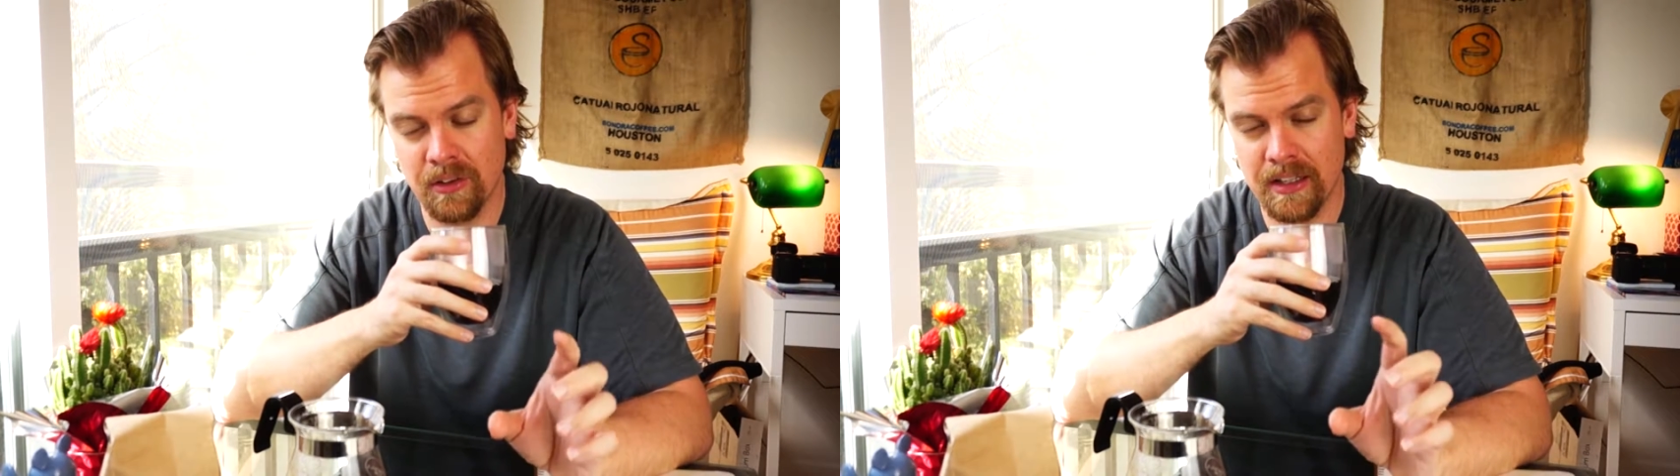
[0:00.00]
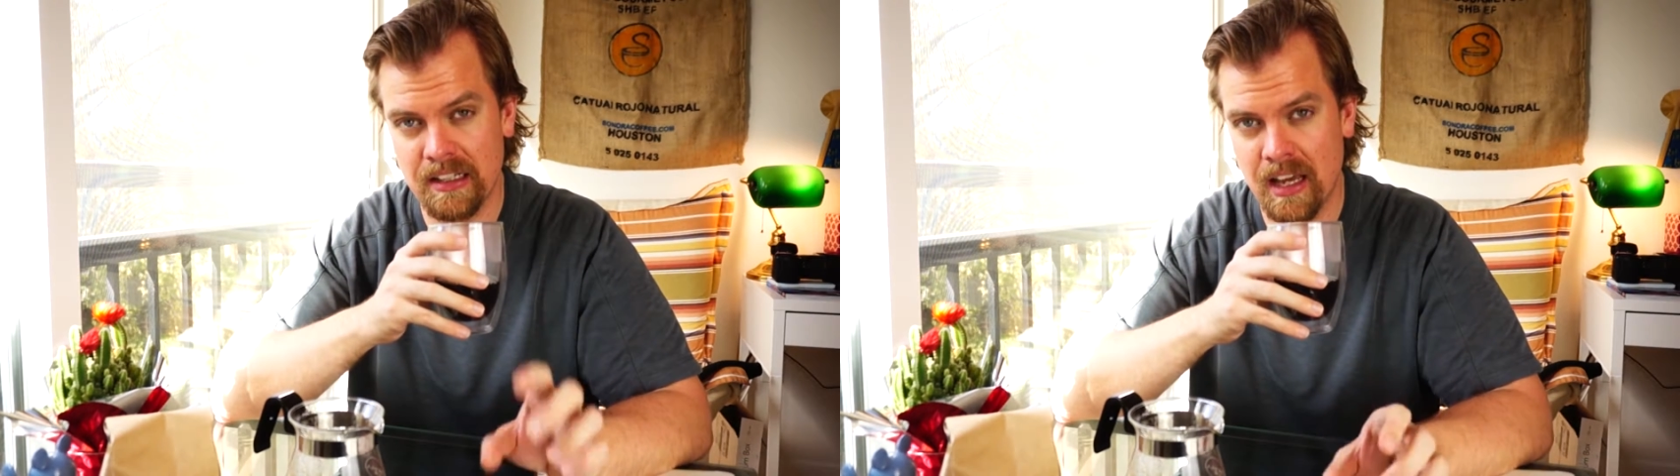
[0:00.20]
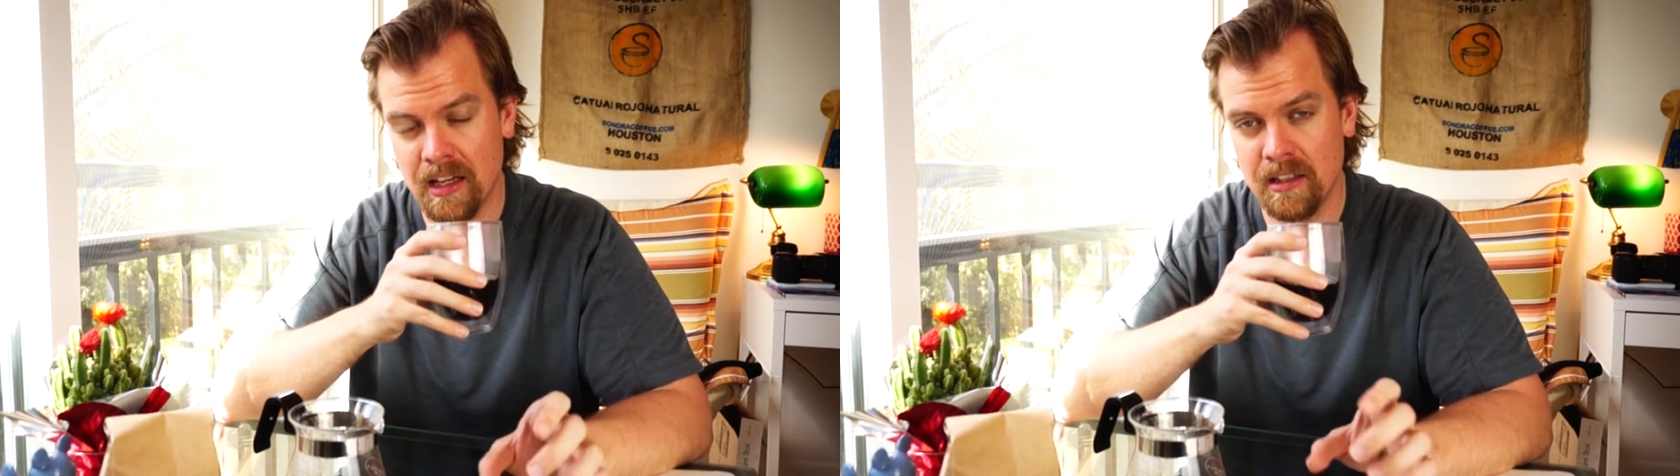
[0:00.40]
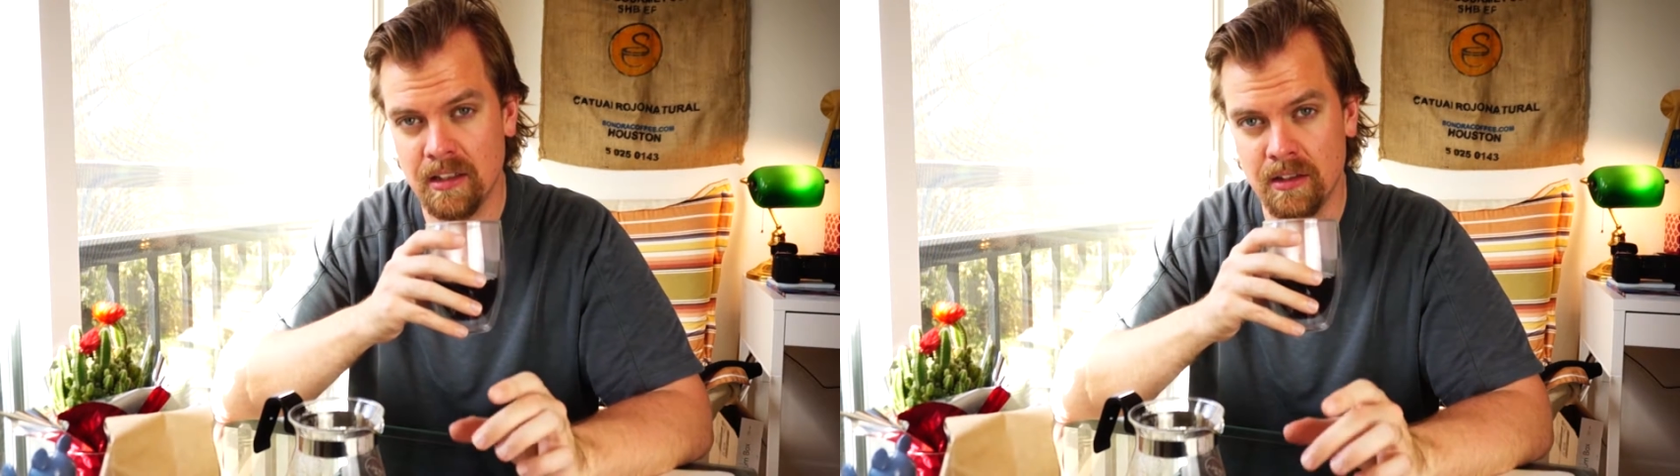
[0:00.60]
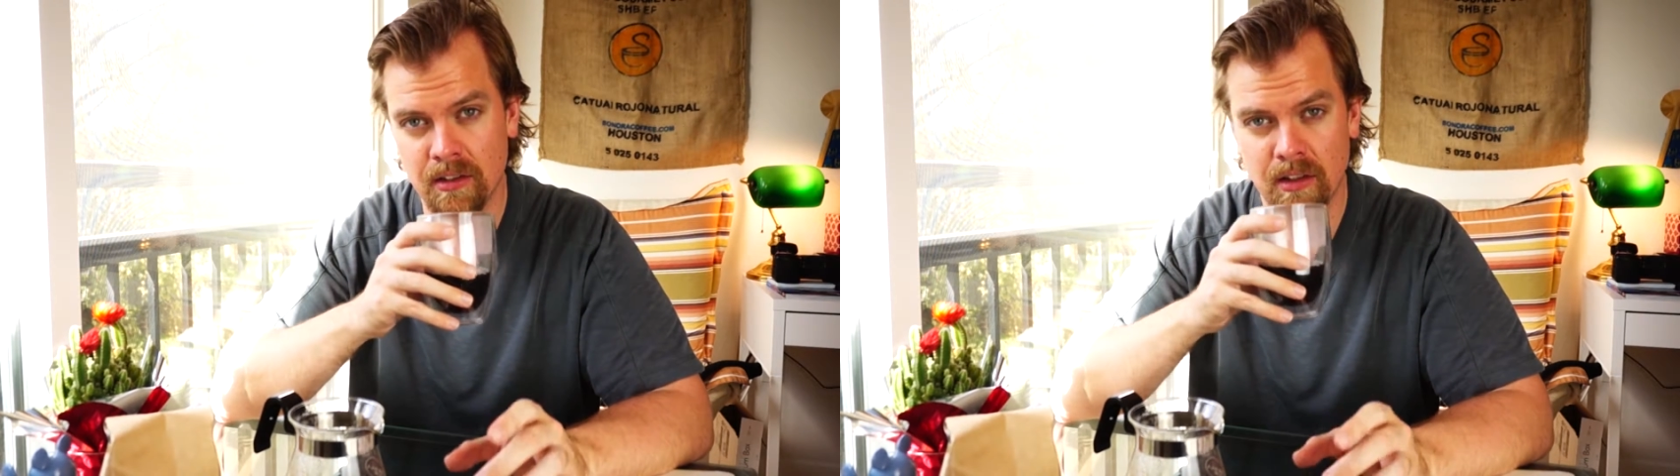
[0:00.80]
so like
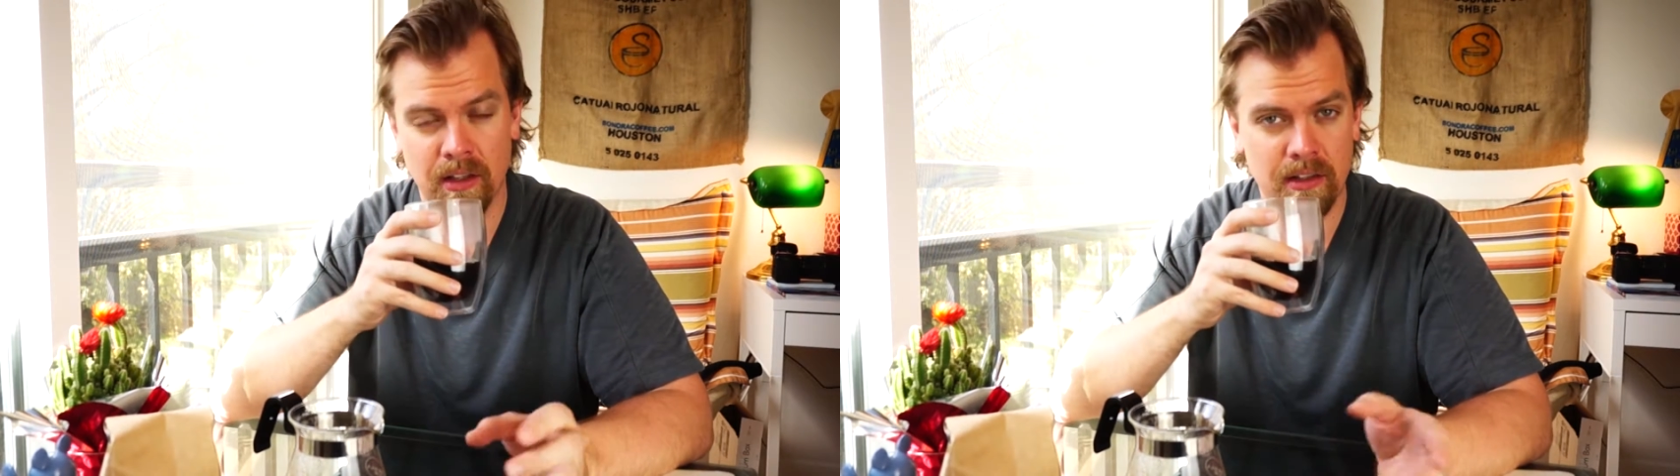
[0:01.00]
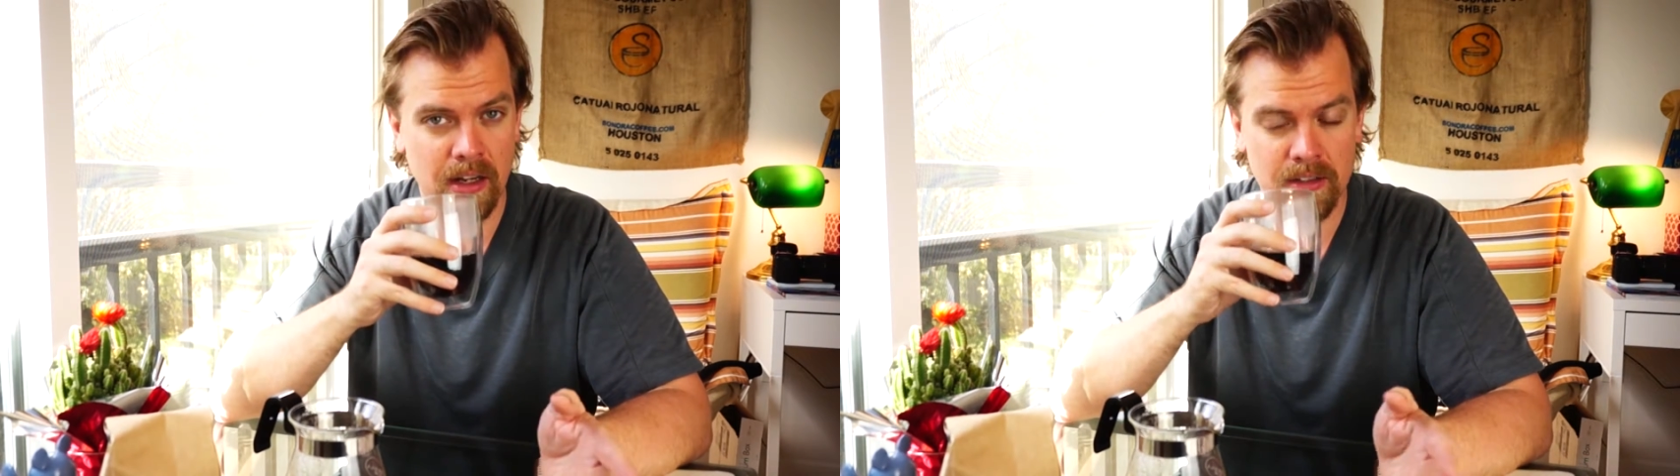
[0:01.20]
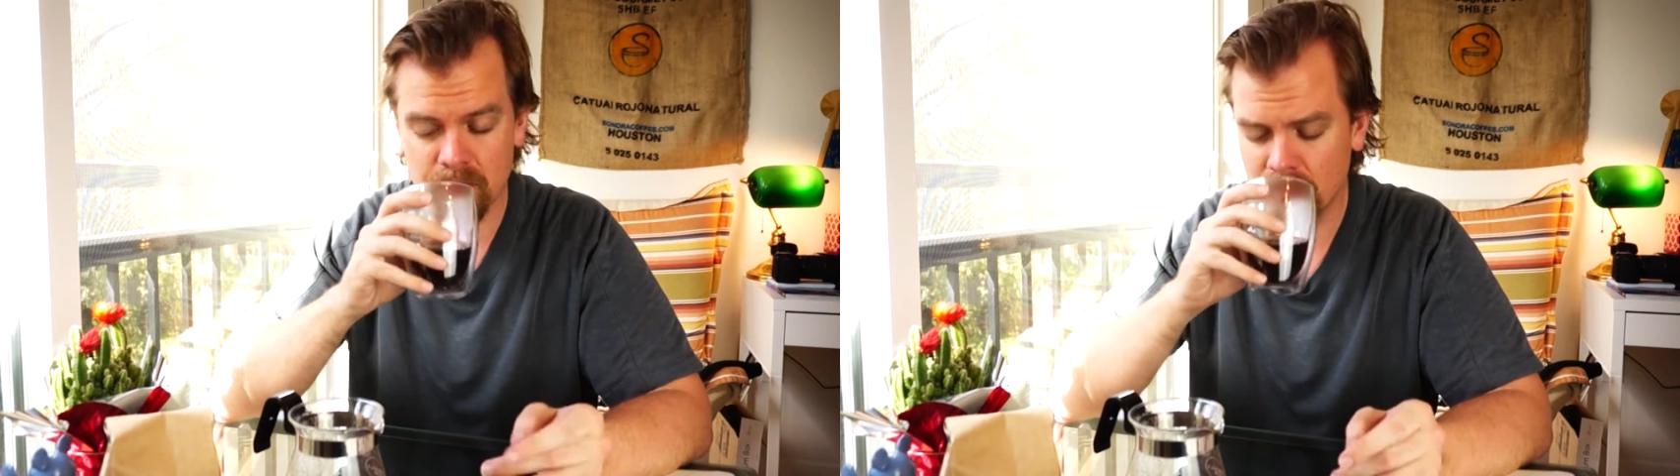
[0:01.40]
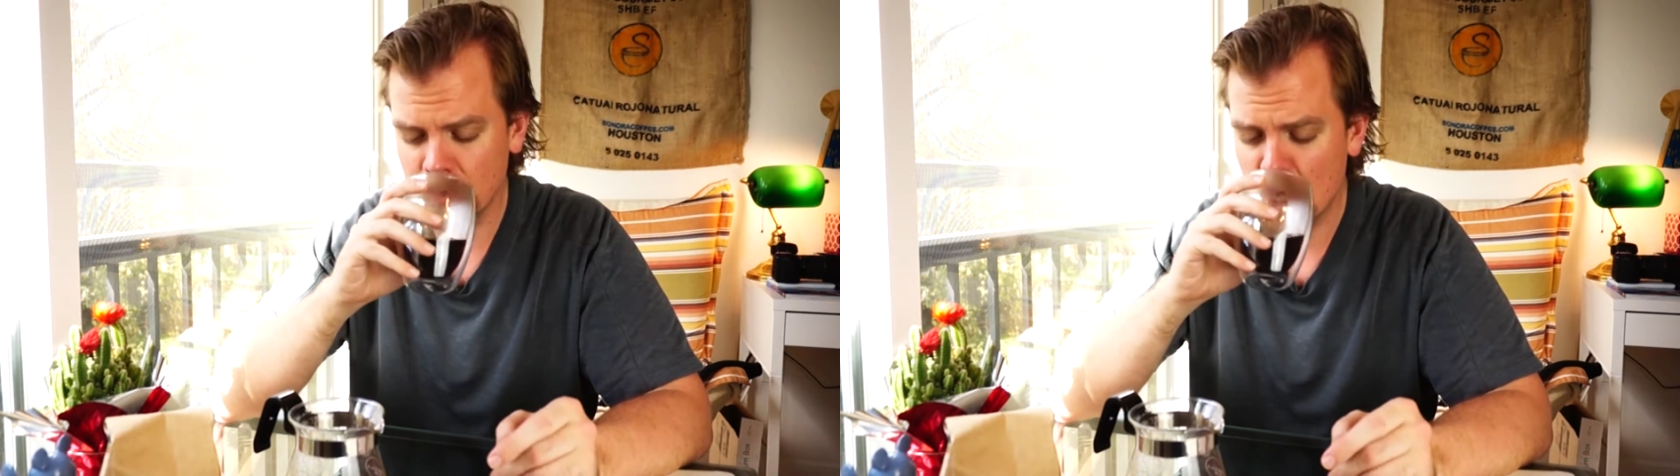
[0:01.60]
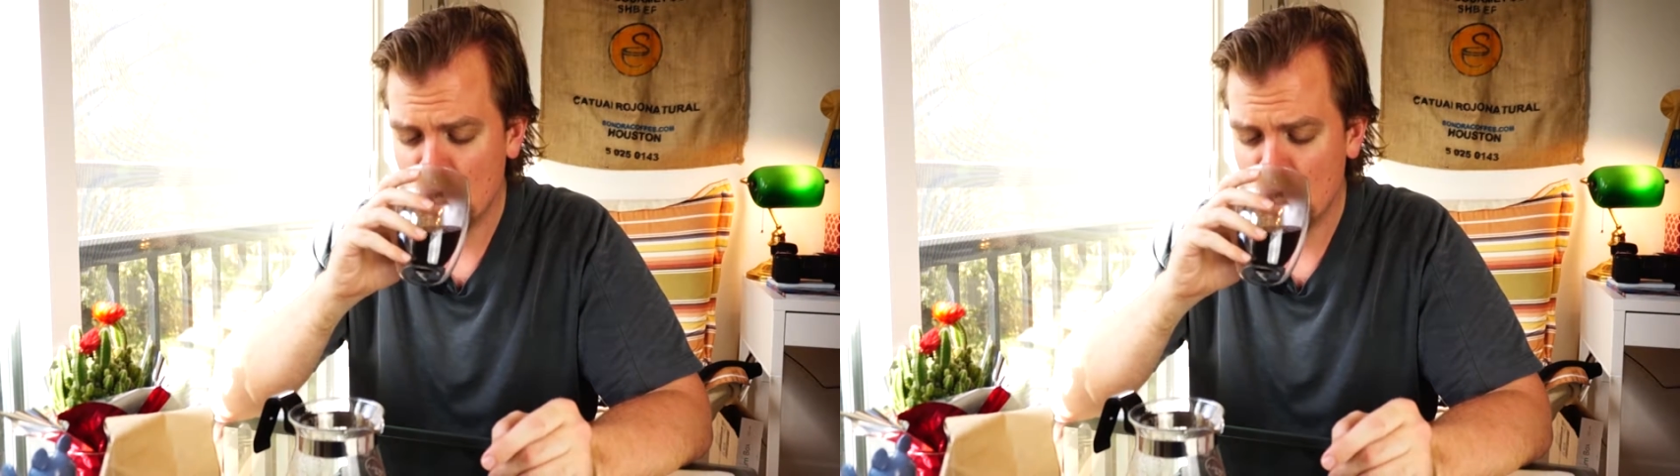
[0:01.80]
candied nuts.